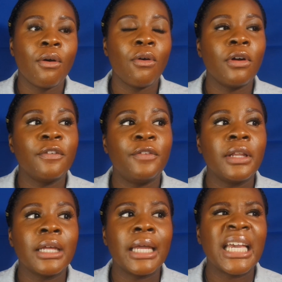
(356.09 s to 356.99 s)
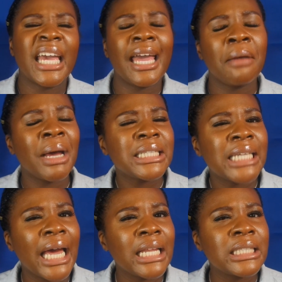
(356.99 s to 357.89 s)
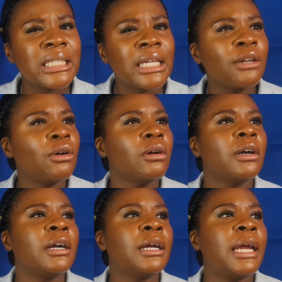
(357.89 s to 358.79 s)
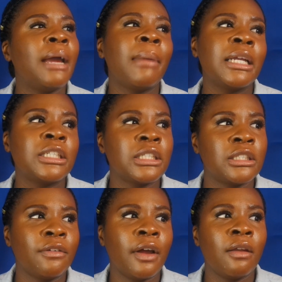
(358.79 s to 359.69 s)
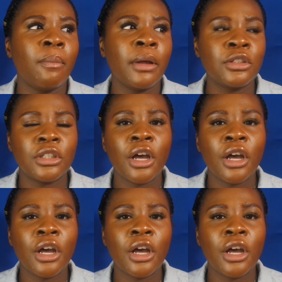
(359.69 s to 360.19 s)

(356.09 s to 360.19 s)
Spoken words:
or feeling like, am I talented or am I just around a bunch